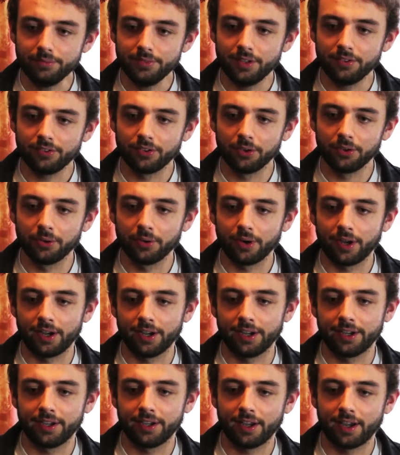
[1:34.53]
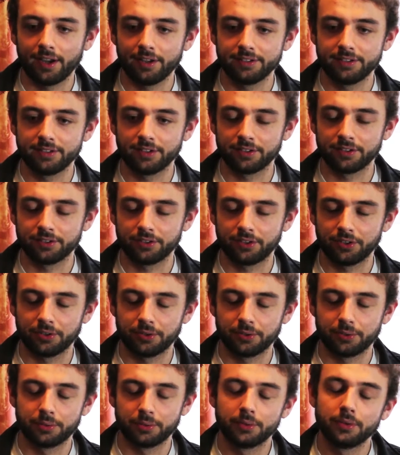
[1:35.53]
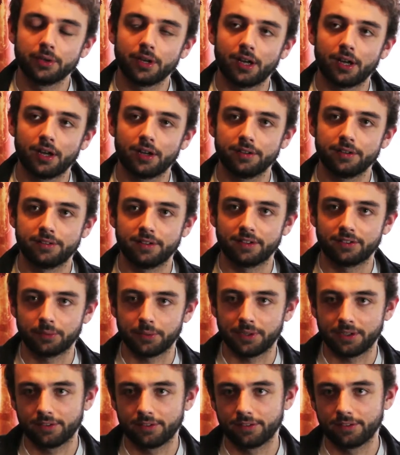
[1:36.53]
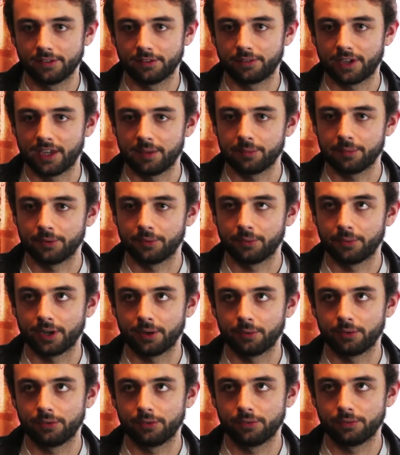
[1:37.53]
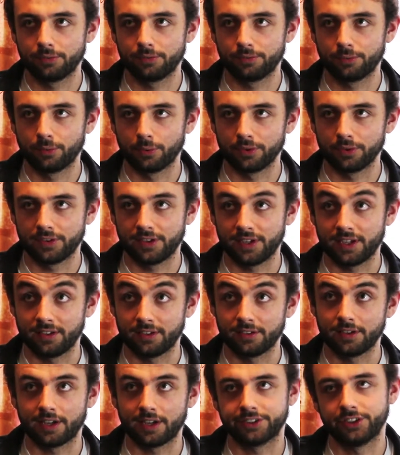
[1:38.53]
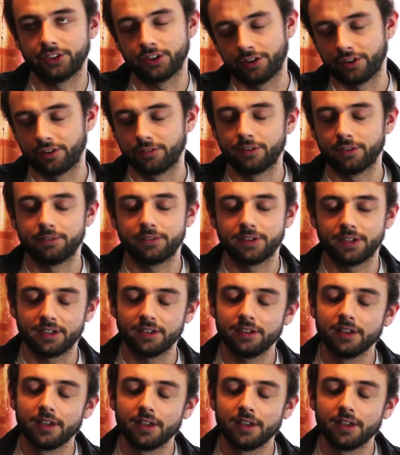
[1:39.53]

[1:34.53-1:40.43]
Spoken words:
So I had to undergo 6 weeks of chemo when I was 14, actually turning 15.